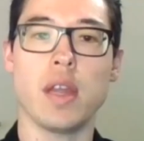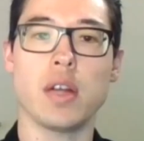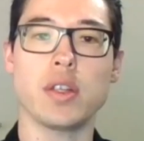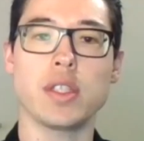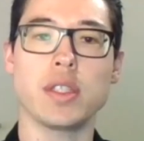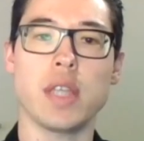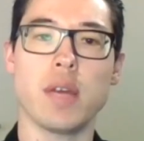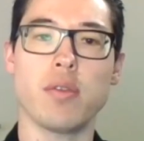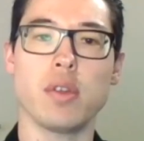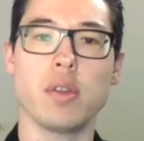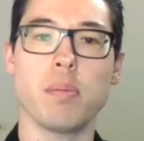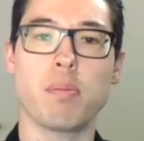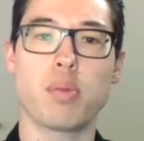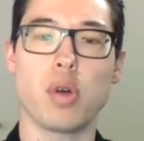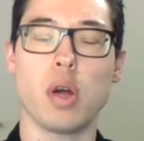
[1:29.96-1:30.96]
there are
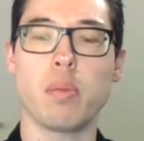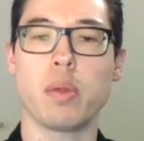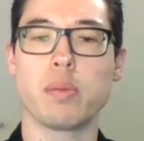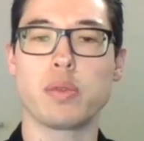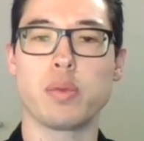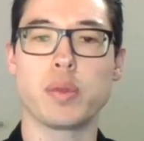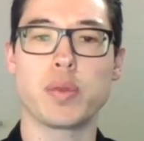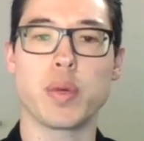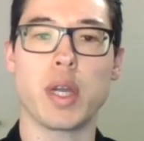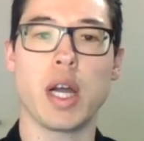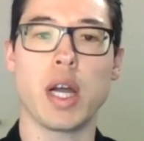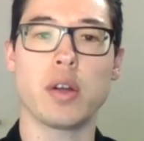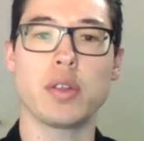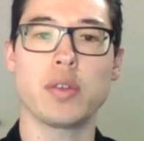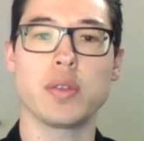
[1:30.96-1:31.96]
several problems with
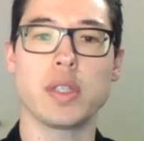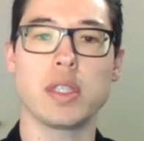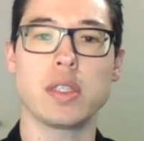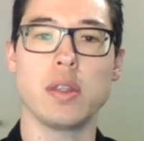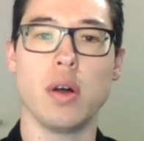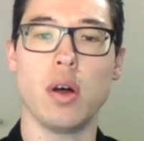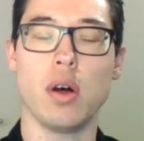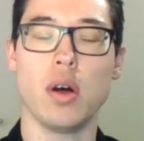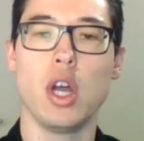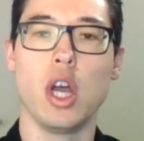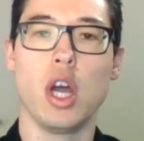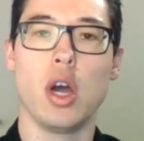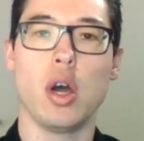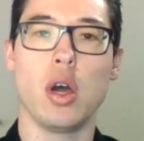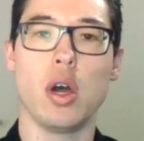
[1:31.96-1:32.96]
regard to this law,
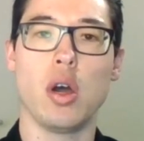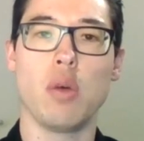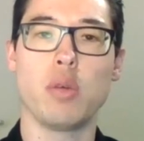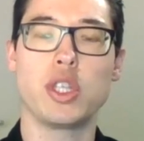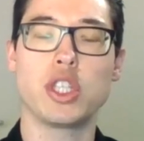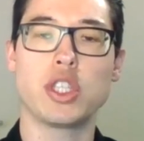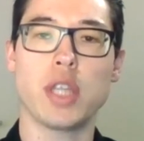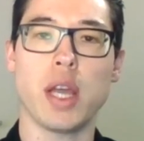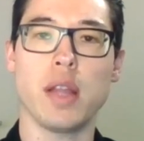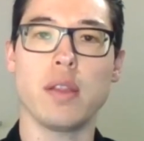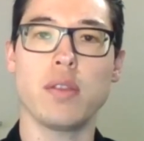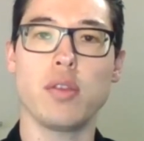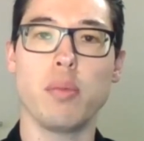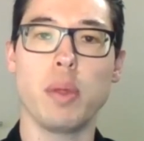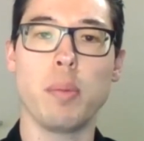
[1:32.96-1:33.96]
which
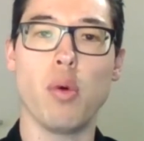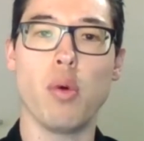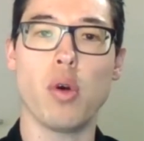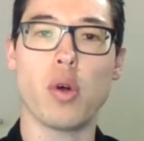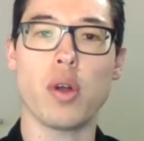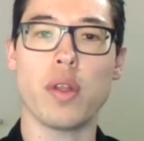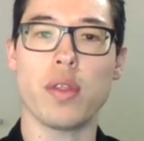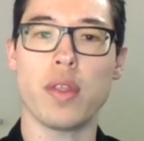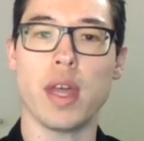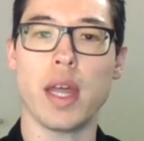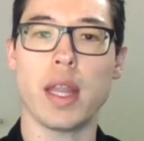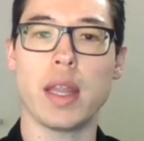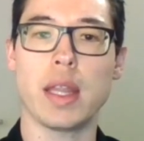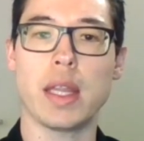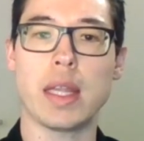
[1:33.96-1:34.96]
tend to be more
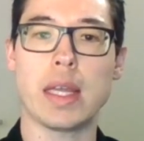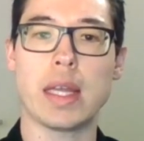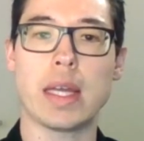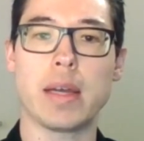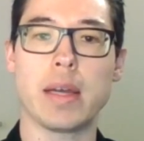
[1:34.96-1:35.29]
than